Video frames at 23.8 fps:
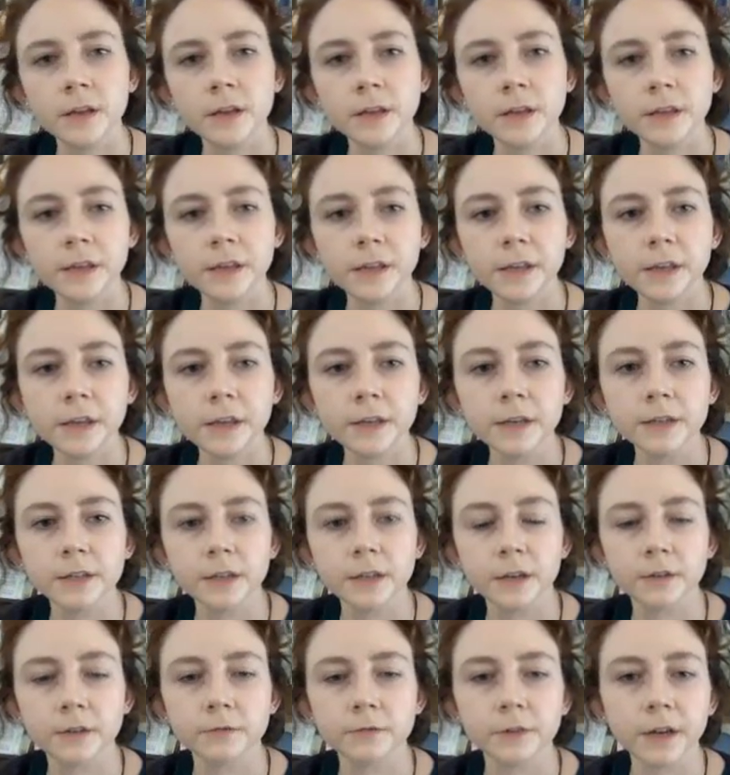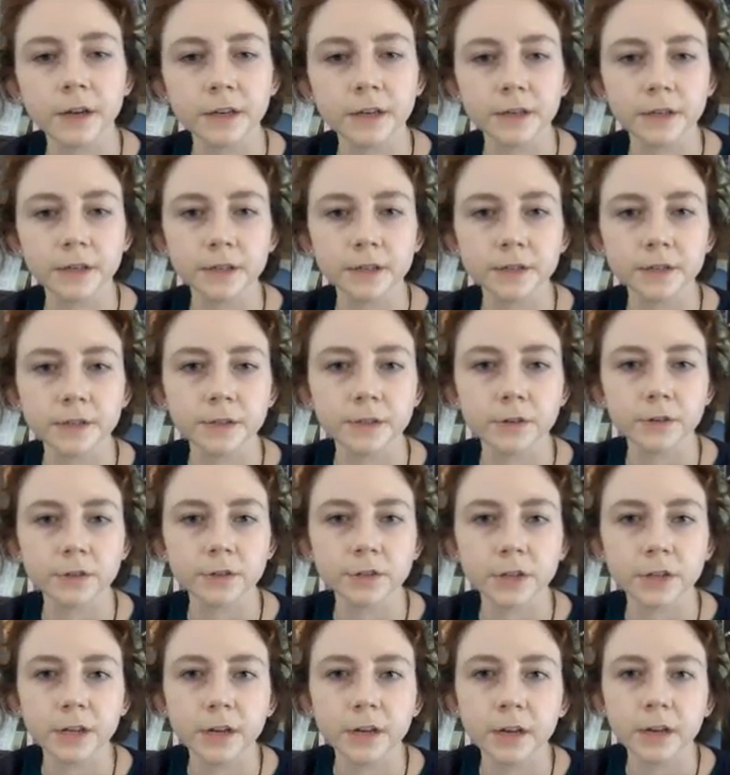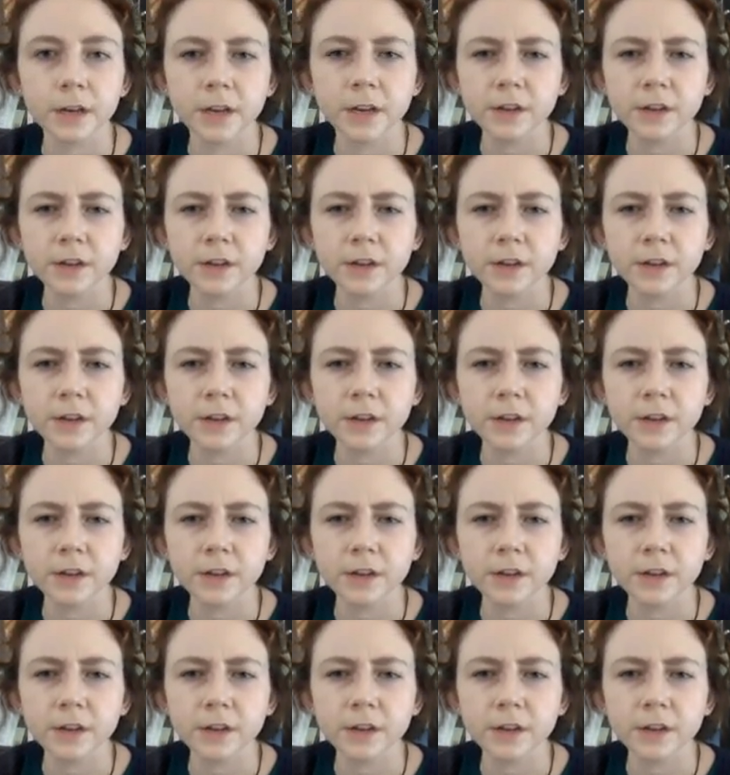heat, and redness associated.